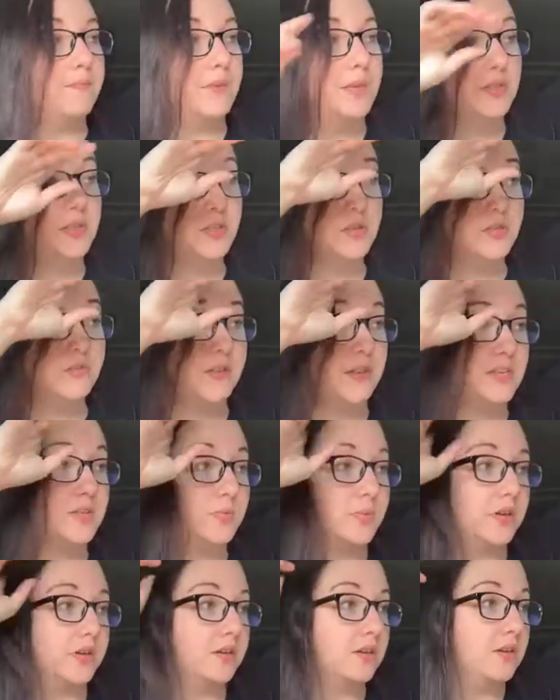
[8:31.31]
is through
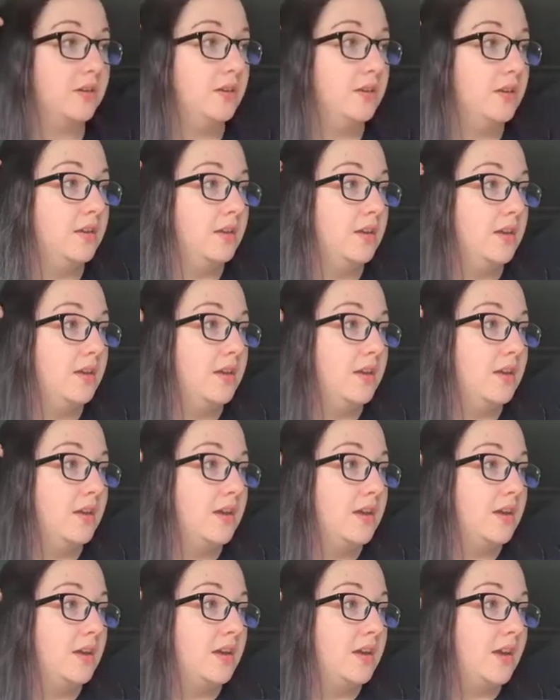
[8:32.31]
Facebook.
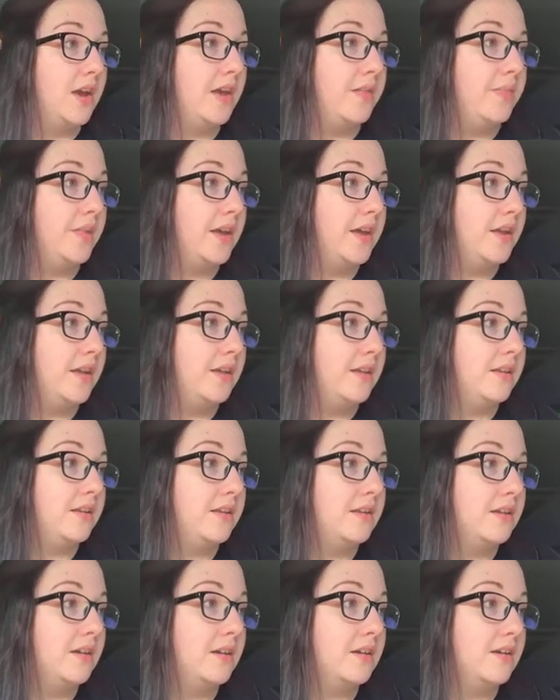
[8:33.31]
And
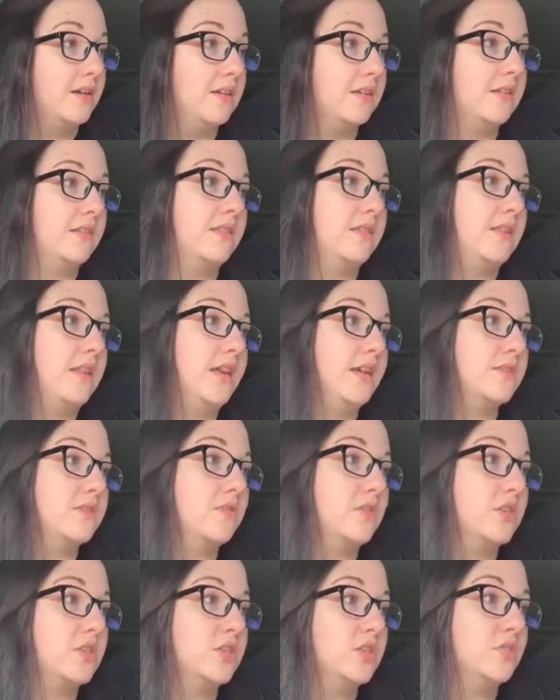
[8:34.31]
then the next
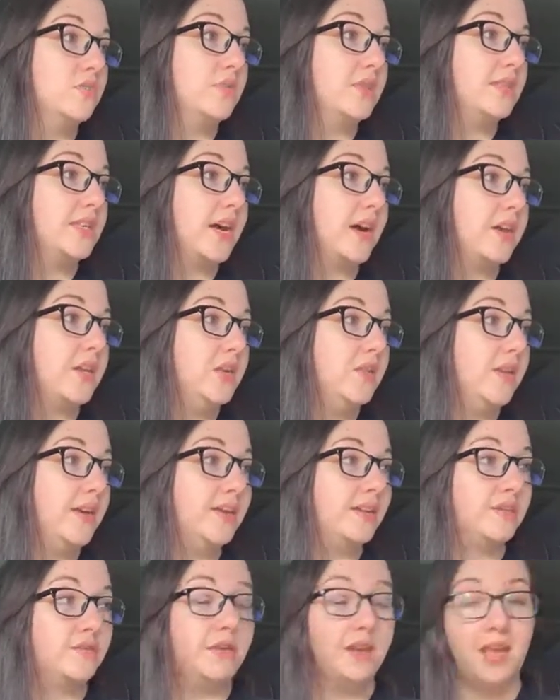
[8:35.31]
question was, how do you
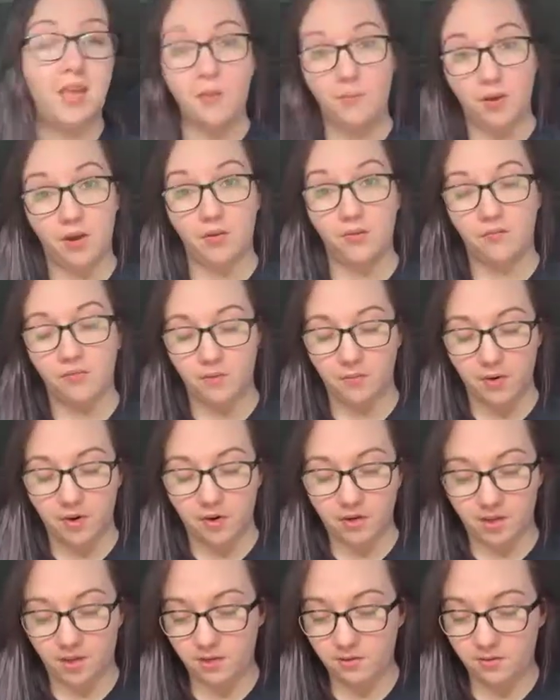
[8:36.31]
get your name out for
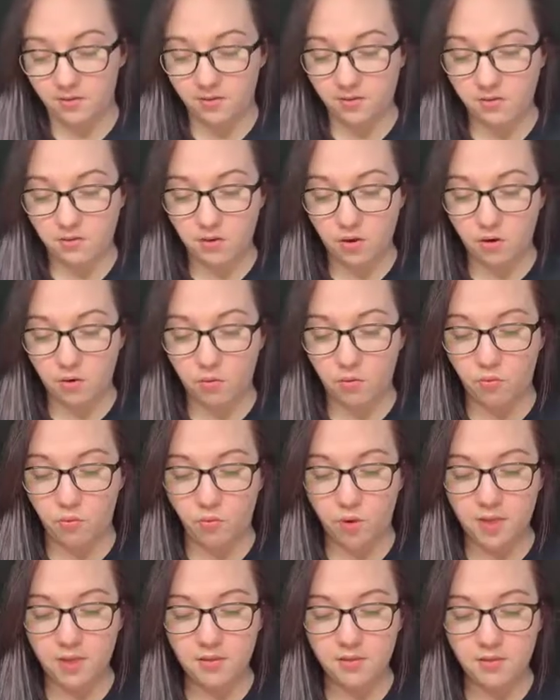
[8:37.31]
markets? So
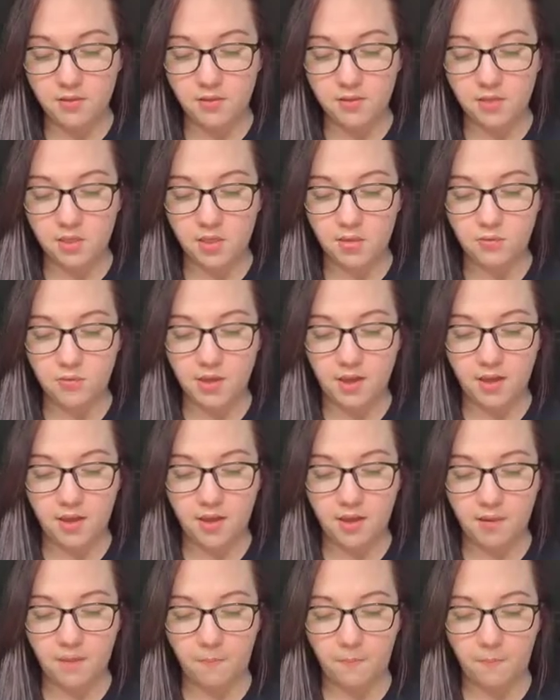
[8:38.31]
once you
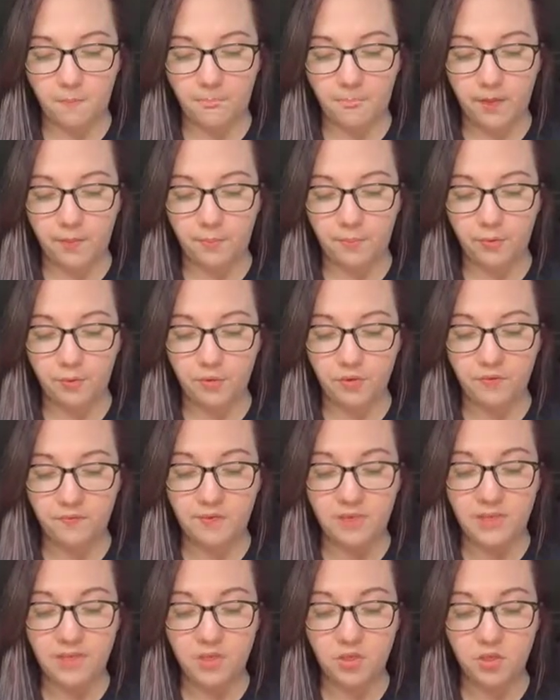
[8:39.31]
get
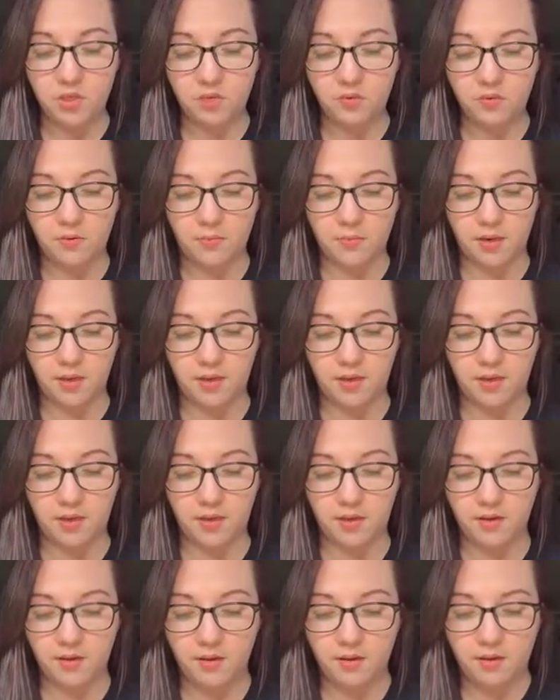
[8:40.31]
approved into a
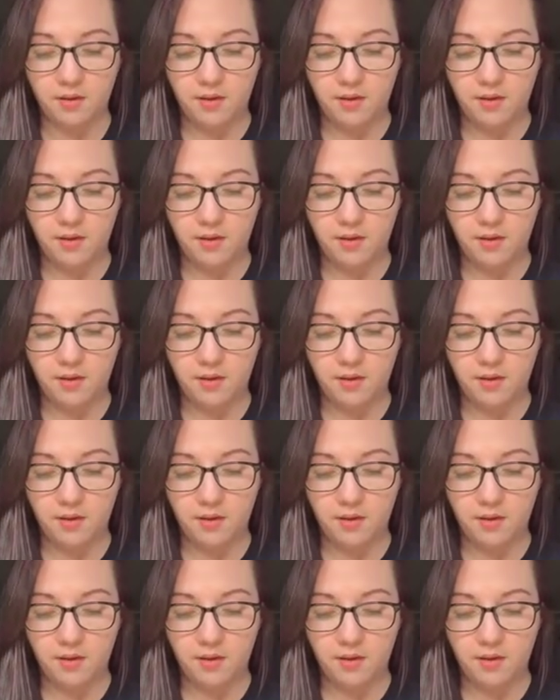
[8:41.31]
market,